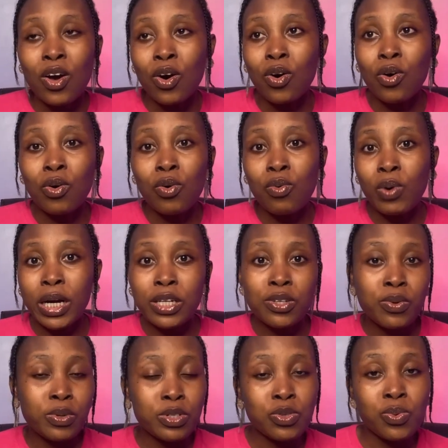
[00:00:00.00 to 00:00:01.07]
or why do you
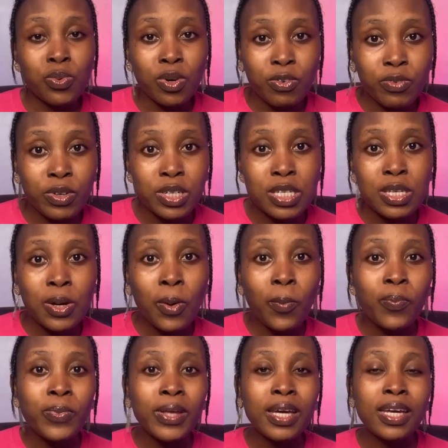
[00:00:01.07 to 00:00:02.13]
want to work for this
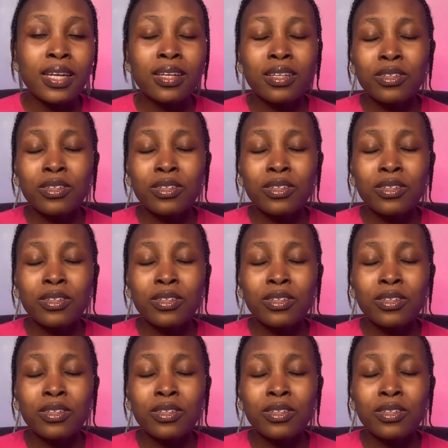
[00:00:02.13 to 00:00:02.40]
company?